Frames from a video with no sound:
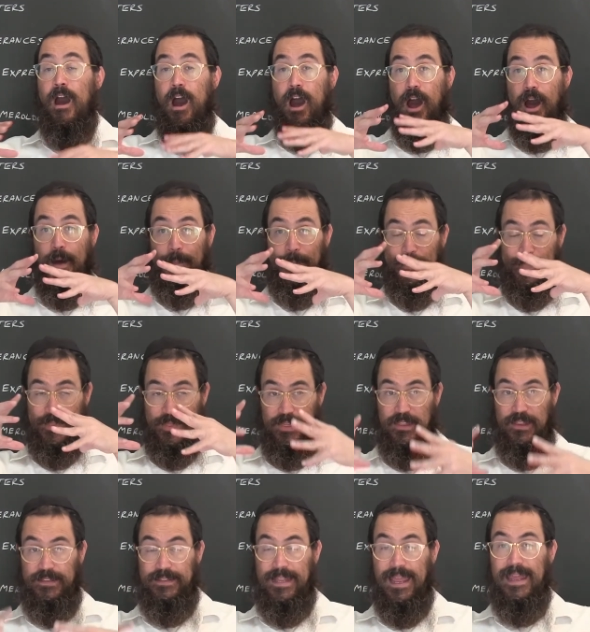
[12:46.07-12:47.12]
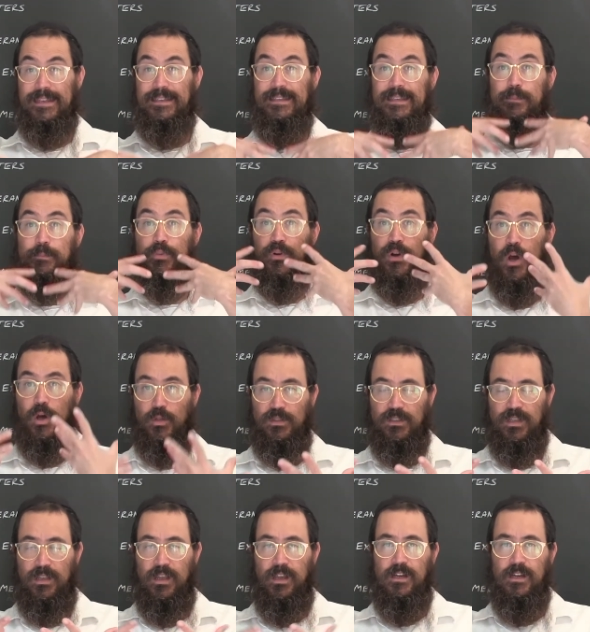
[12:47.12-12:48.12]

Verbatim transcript: um, the 10 dibrot